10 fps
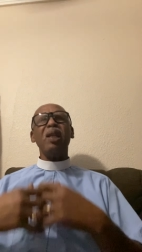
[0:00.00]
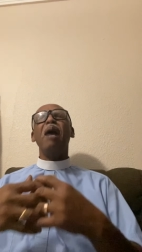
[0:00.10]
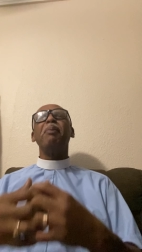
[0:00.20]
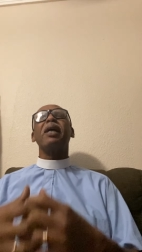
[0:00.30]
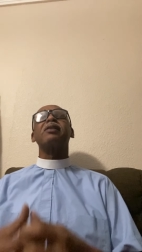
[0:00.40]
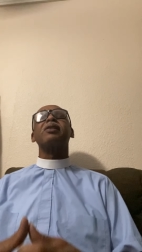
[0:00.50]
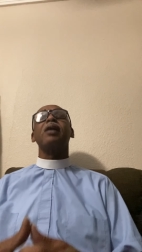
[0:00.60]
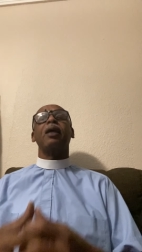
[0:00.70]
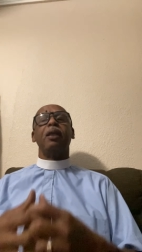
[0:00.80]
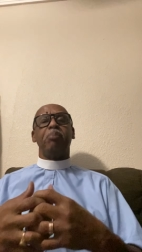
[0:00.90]
I'm
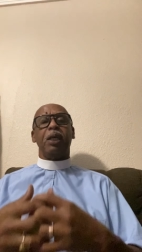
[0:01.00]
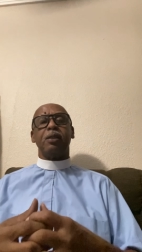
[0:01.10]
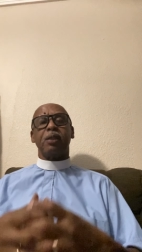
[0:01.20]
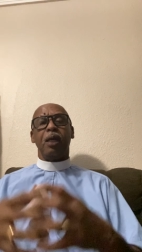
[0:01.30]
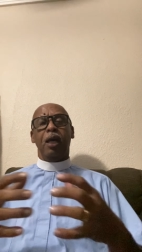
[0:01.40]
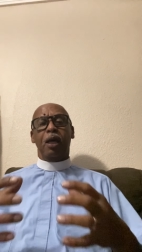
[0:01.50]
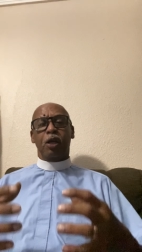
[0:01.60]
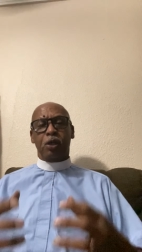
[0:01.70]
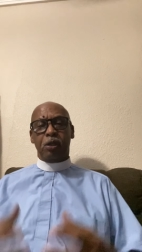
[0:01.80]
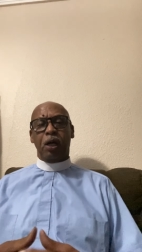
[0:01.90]
excited because
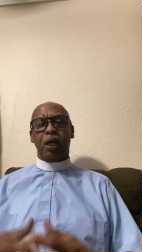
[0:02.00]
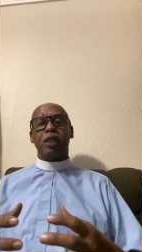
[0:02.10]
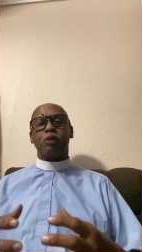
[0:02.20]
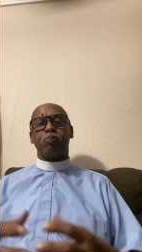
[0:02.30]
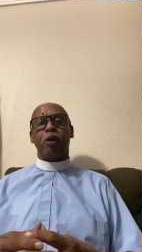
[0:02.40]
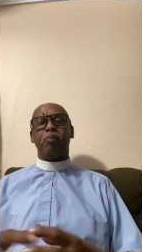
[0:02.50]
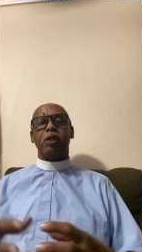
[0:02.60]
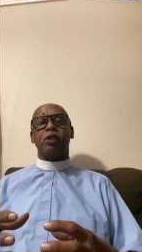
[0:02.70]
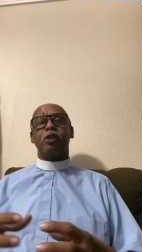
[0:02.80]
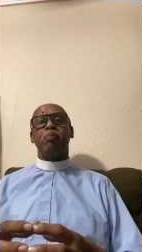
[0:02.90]
God has
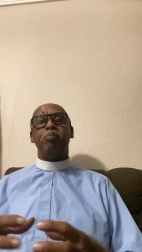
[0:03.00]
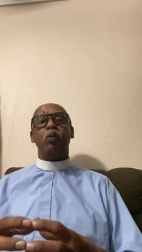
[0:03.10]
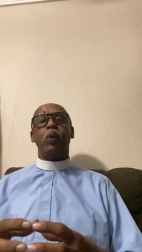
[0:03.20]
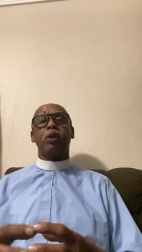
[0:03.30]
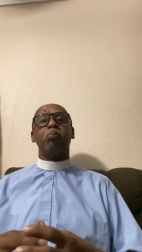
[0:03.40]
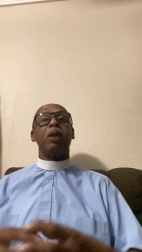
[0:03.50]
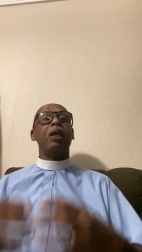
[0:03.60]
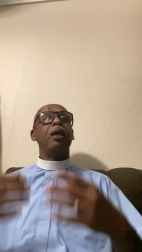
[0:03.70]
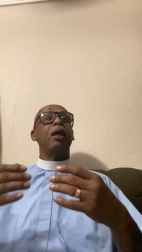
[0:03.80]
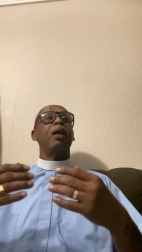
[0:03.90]
promised to be with me